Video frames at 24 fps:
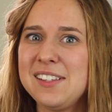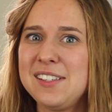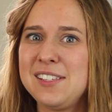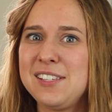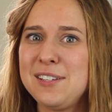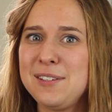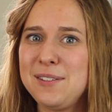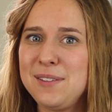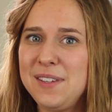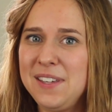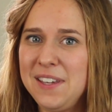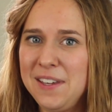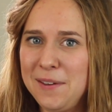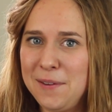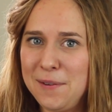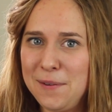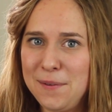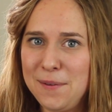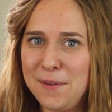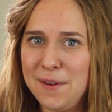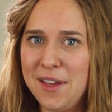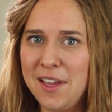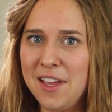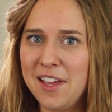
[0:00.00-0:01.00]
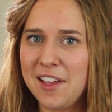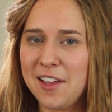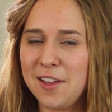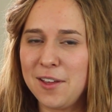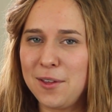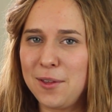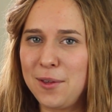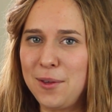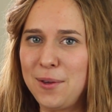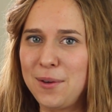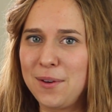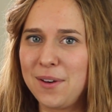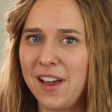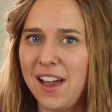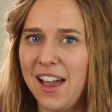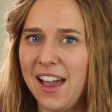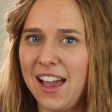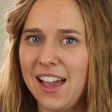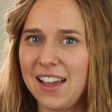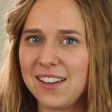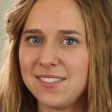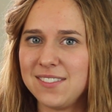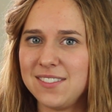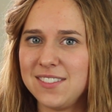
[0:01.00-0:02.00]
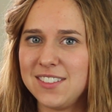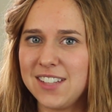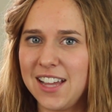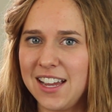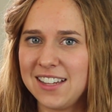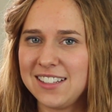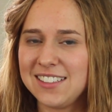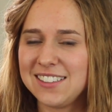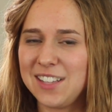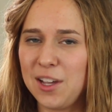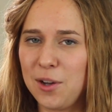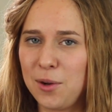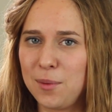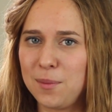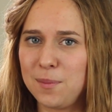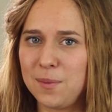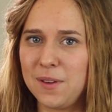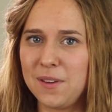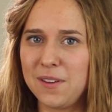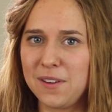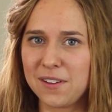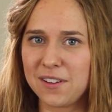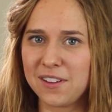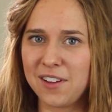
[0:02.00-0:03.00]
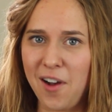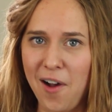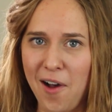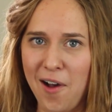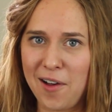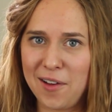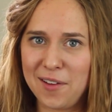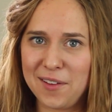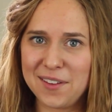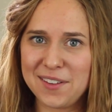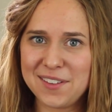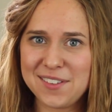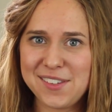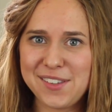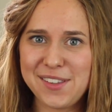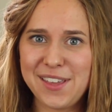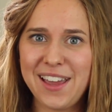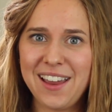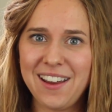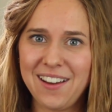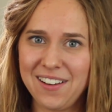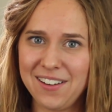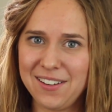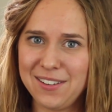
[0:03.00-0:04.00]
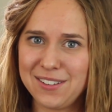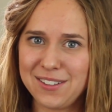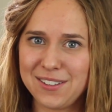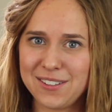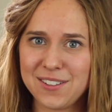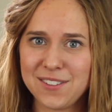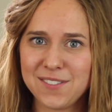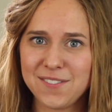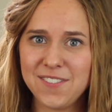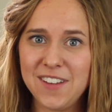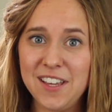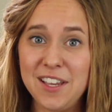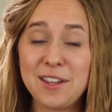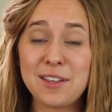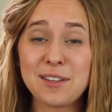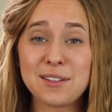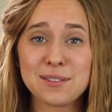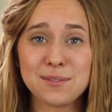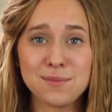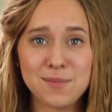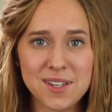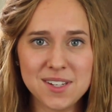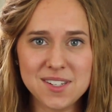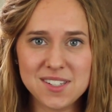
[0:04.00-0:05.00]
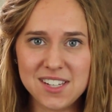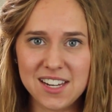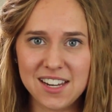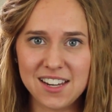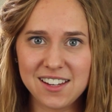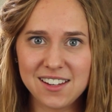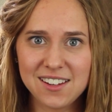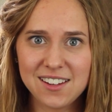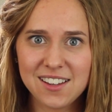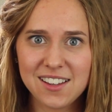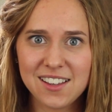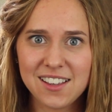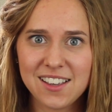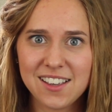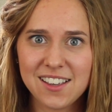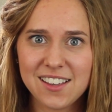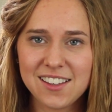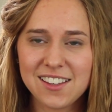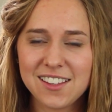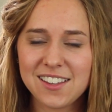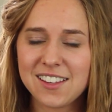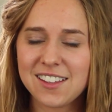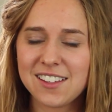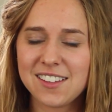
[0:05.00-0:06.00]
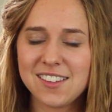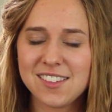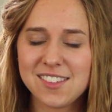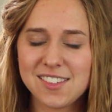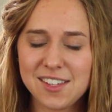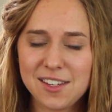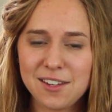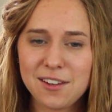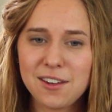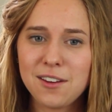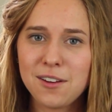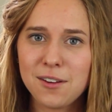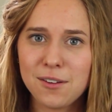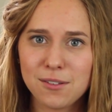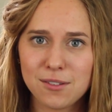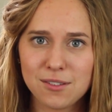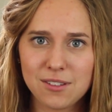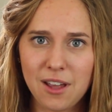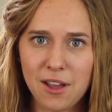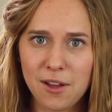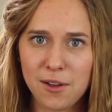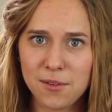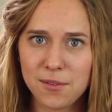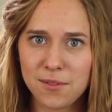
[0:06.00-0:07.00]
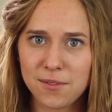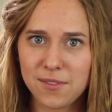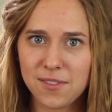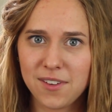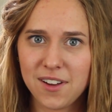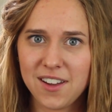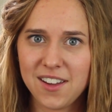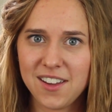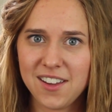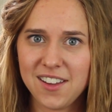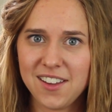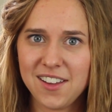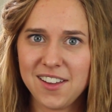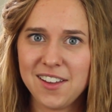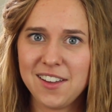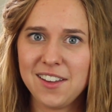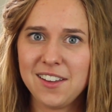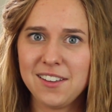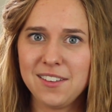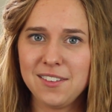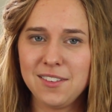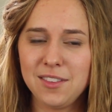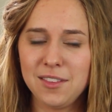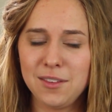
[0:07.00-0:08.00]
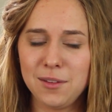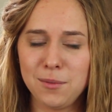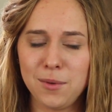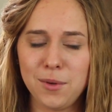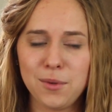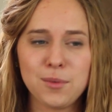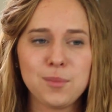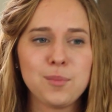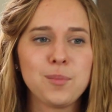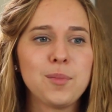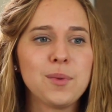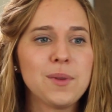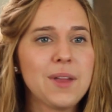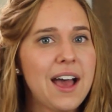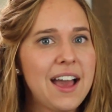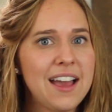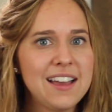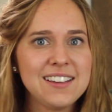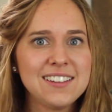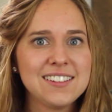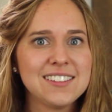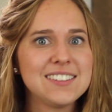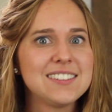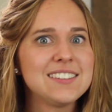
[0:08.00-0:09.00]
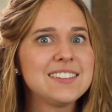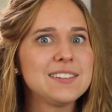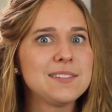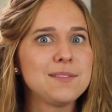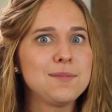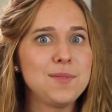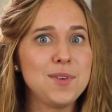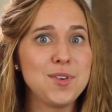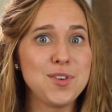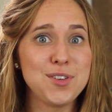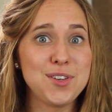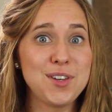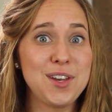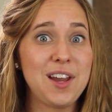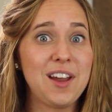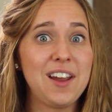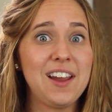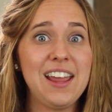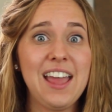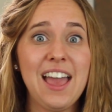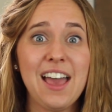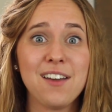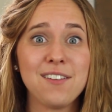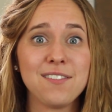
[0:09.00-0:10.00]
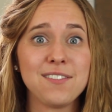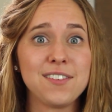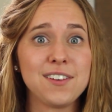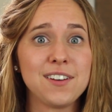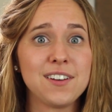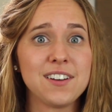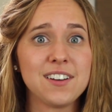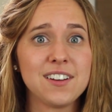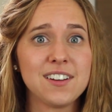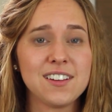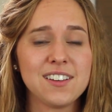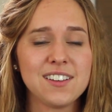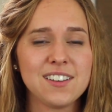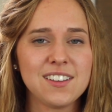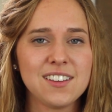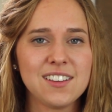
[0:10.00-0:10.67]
To you who have just opened your call to the Arizona Phoenix Mission, consider yourself the most blessed missionary ever.